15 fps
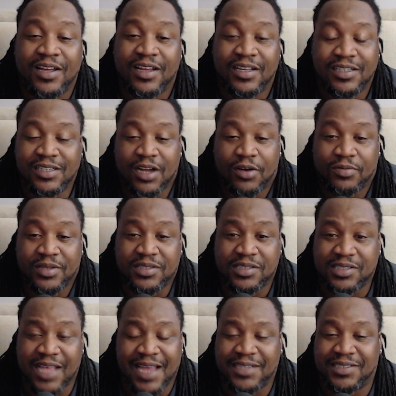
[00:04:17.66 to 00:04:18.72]

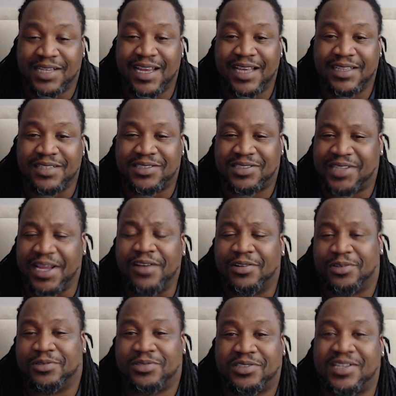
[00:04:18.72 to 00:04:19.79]
seeing the
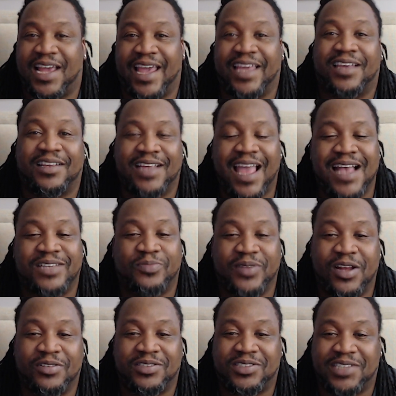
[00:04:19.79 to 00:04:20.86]
Steelers tank. Yes, we
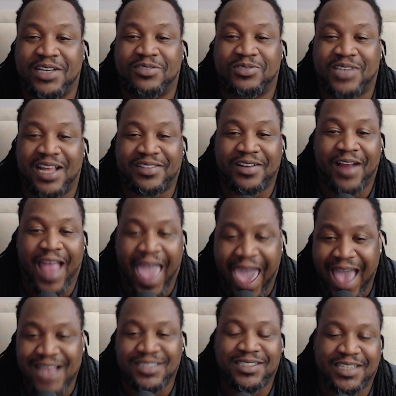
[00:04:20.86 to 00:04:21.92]
know the Steelers got their
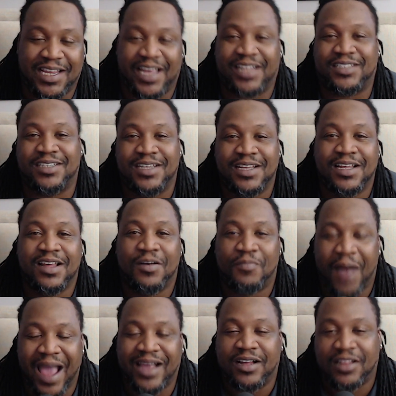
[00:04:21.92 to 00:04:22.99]
ass kicked
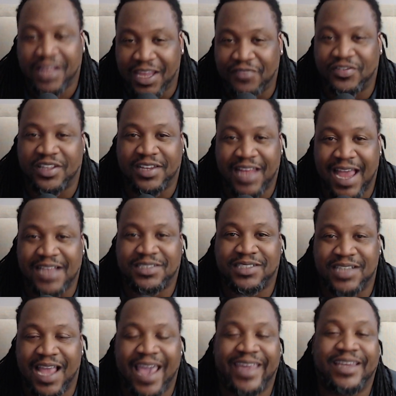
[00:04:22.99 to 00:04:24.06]
by Cleveland last
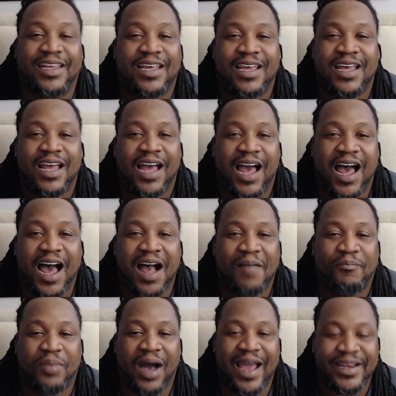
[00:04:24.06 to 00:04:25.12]
night.
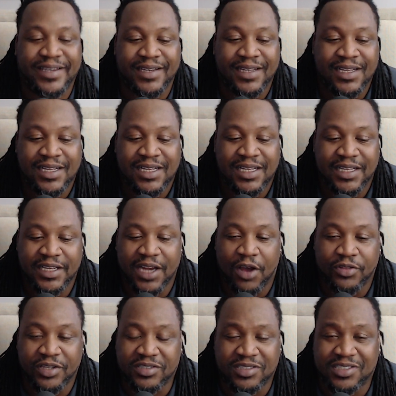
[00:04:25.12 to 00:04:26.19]
But
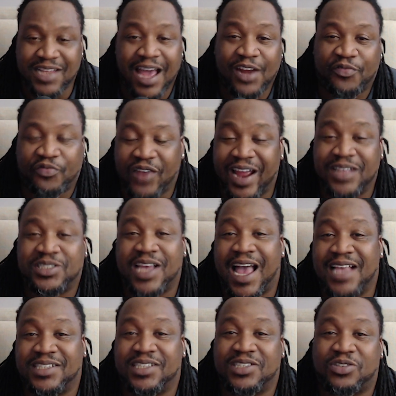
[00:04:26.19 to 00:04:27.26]
this is not a
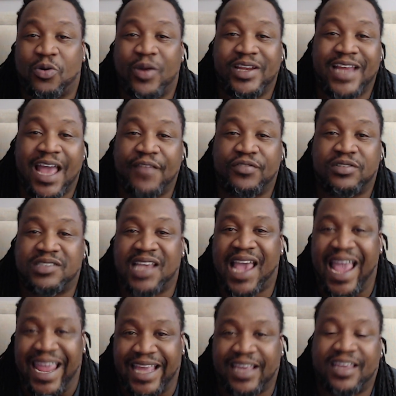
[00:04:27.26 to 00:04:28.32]
franchise that is going to ever
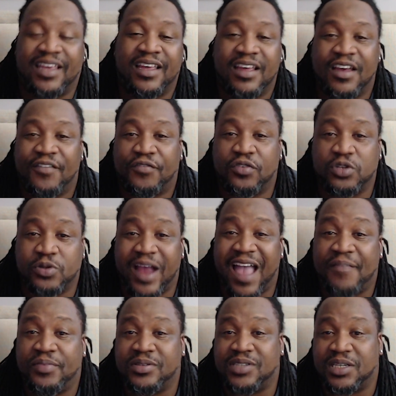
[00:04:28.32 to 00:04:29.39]
tank for
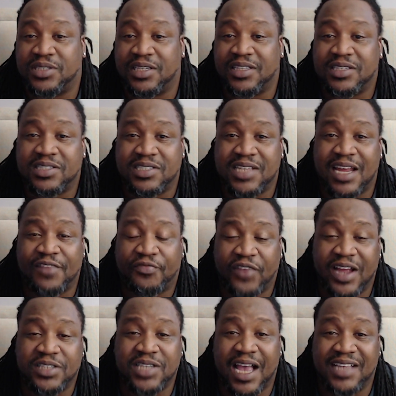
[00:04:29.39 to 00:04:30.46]
draft positioning. This is not a
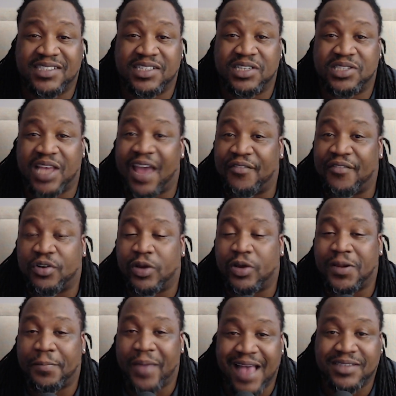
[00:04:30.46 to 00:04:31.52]
franchise that is ever going to
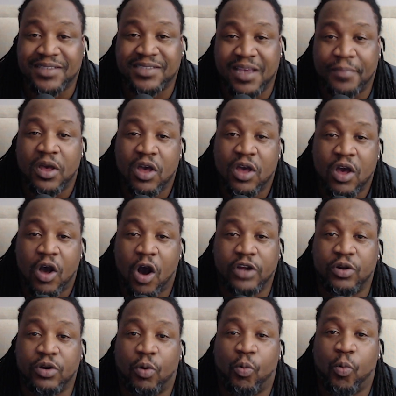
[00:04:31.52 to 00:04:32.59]
pass up
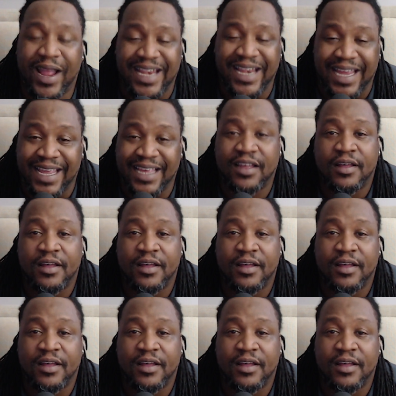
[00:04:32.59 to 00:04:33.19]
on winning